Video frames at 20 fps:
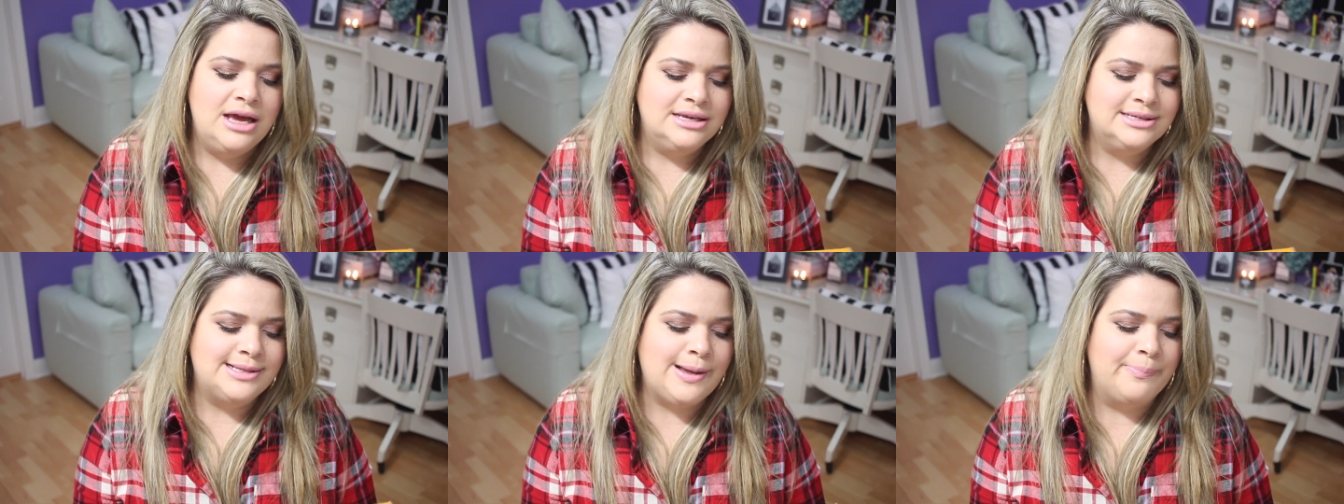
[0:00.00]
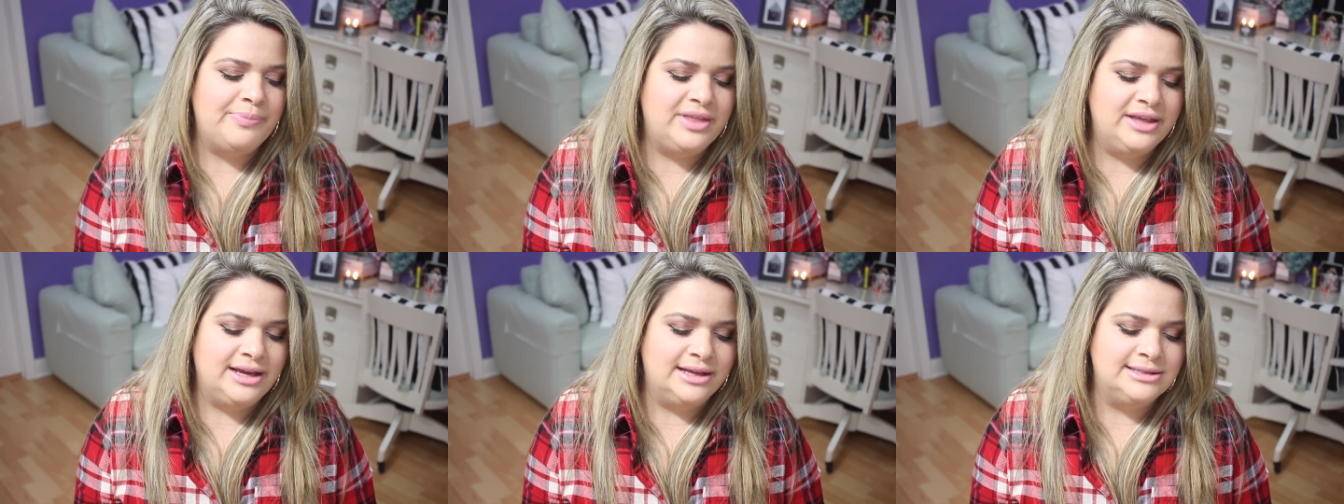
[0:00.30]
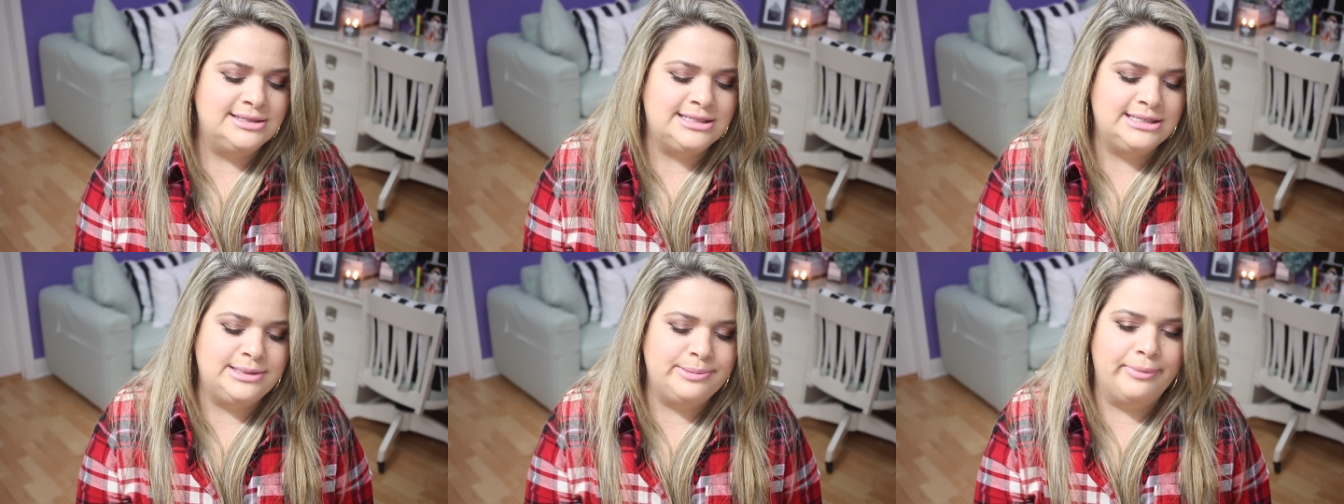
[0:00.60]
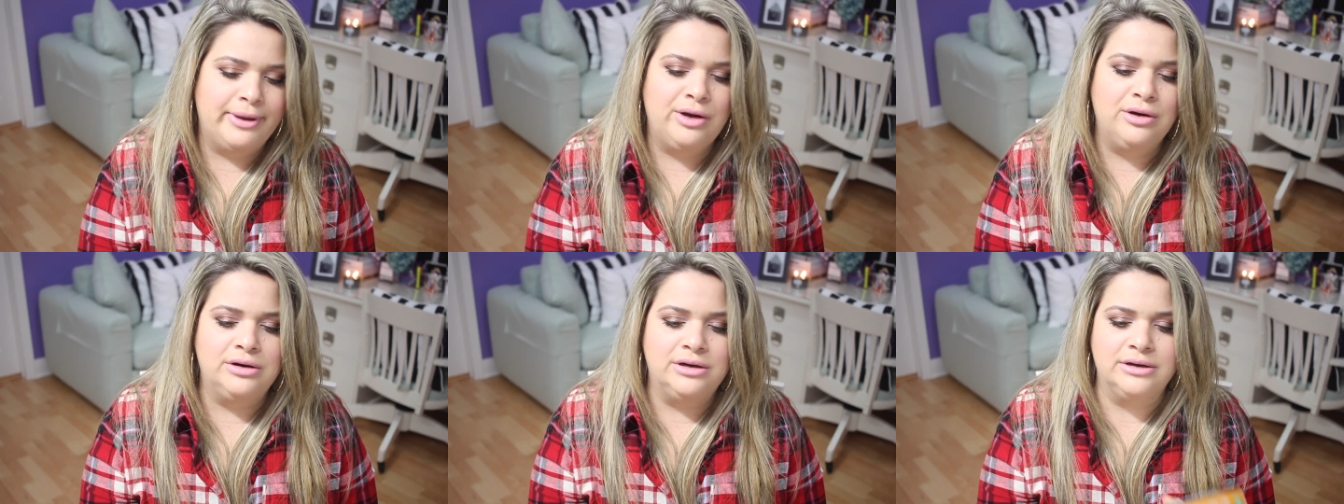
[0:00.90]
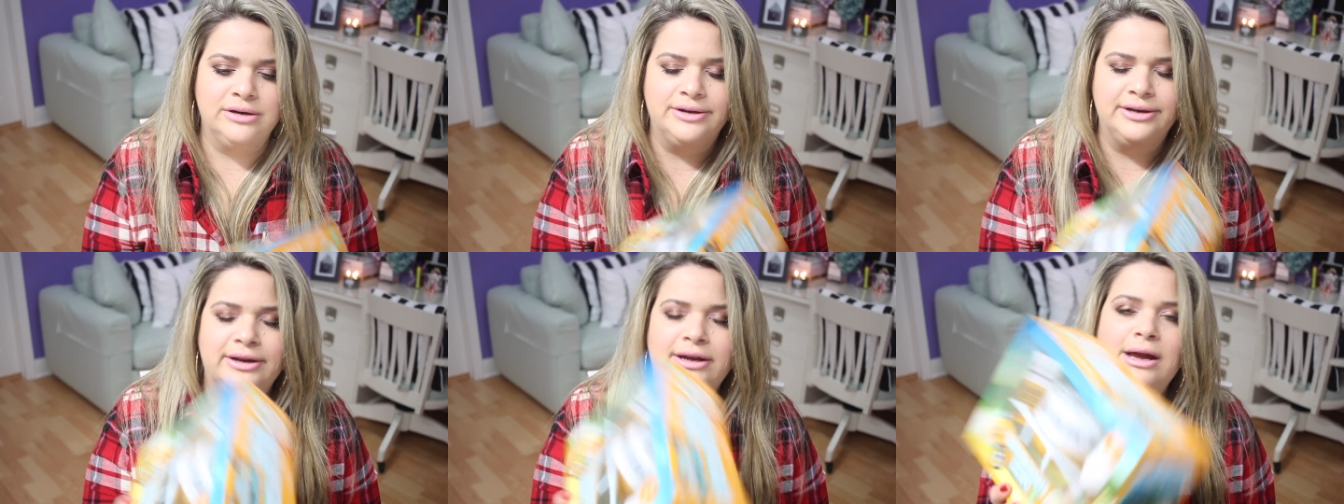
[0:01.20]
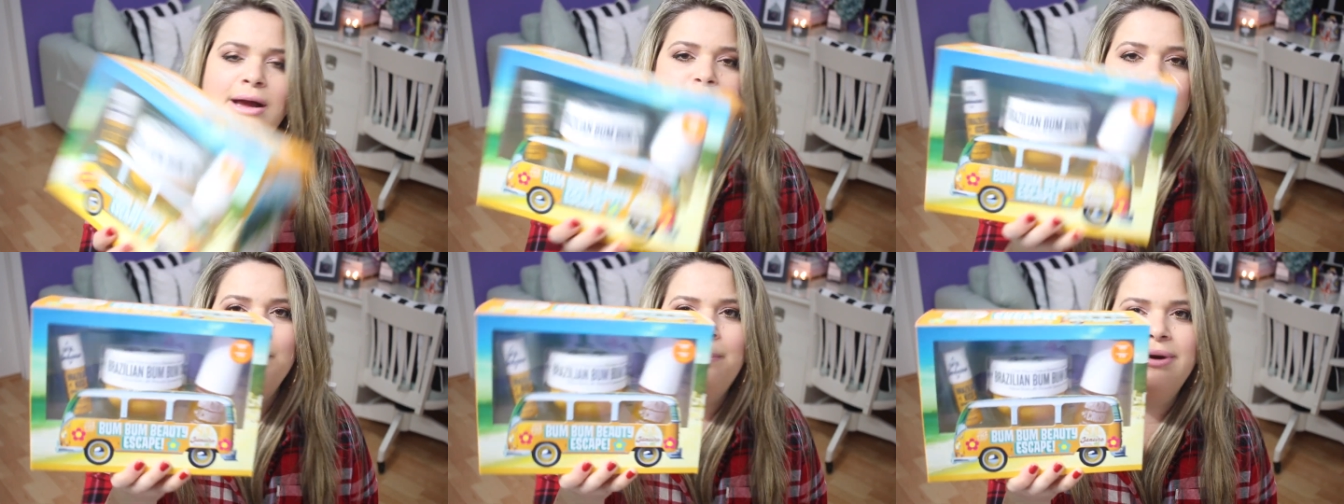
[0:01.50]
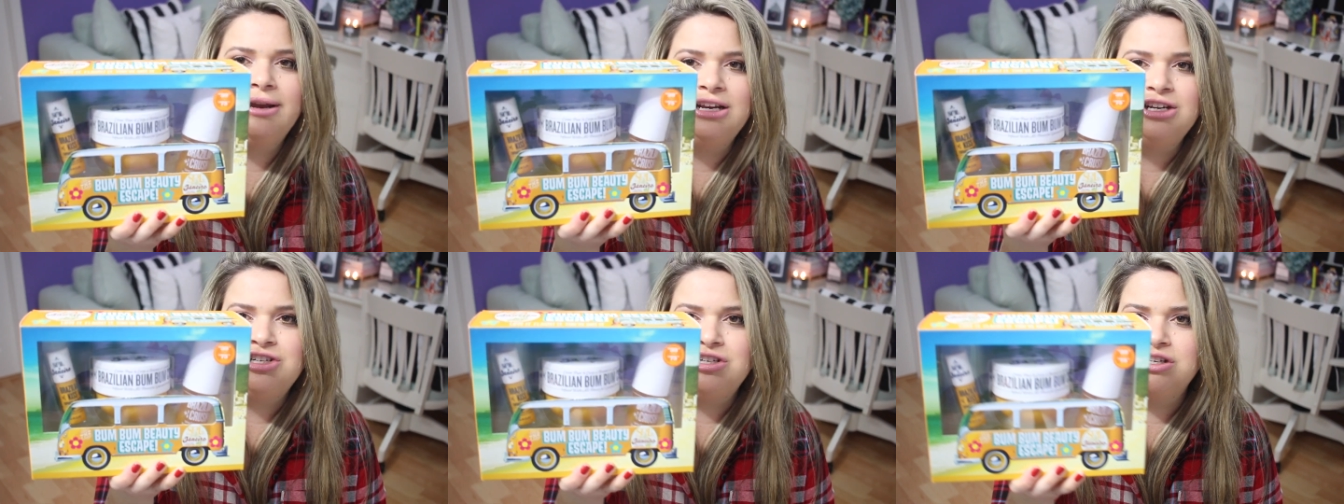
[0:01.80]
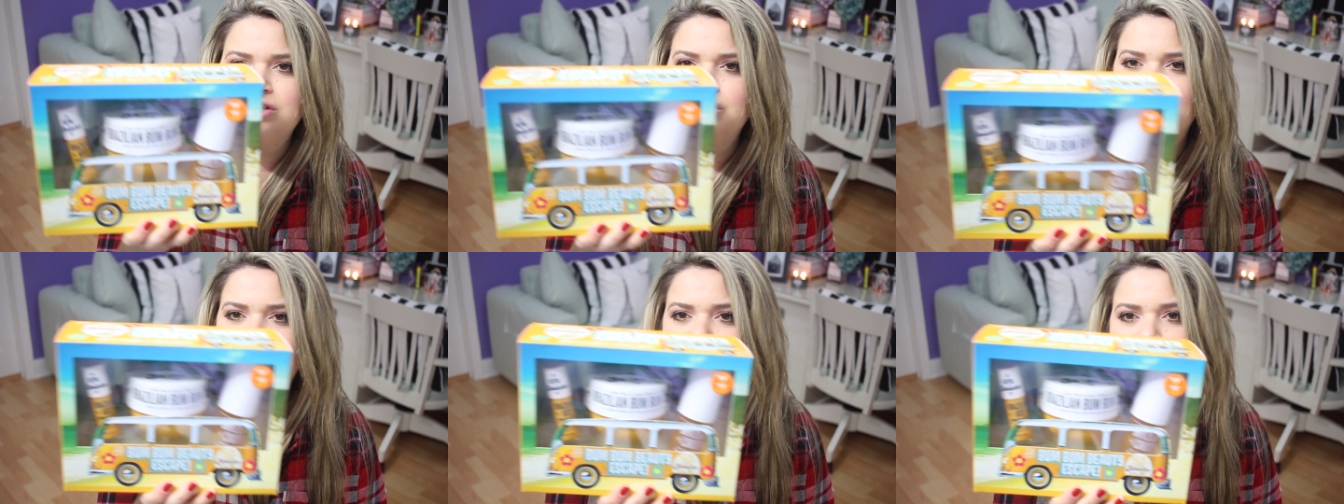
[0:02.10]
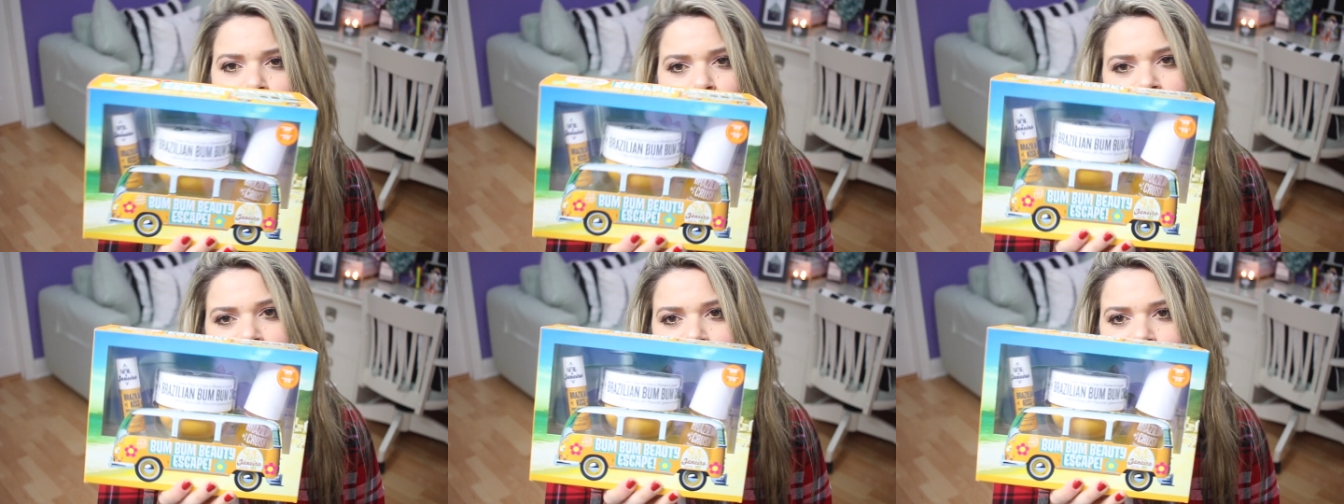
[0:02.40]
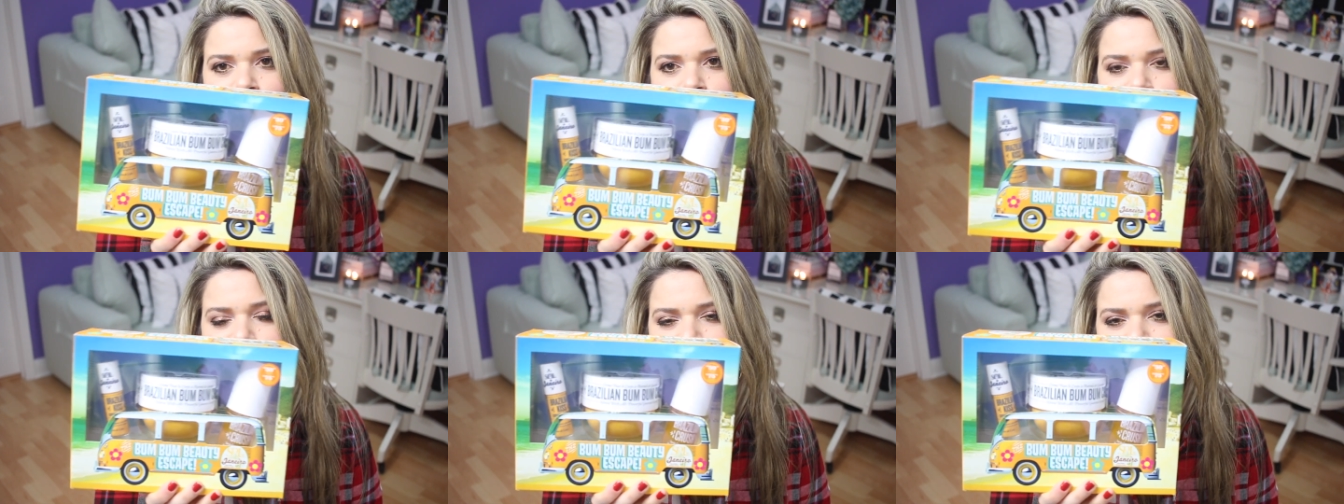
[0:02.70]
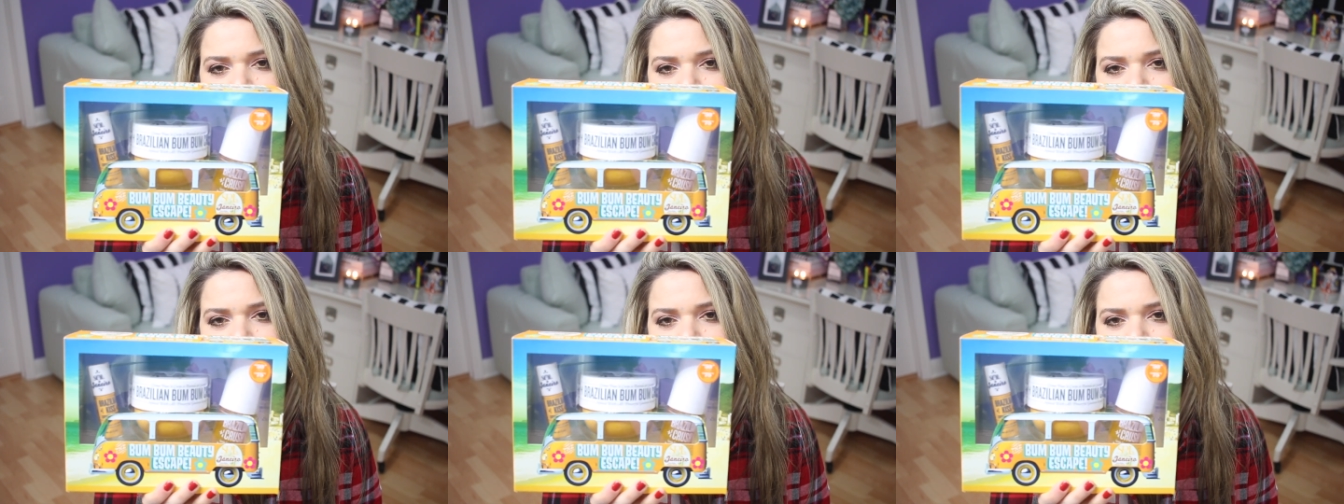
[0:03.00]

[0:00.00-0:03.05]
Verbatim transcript: something and smell good. But it's just so cute.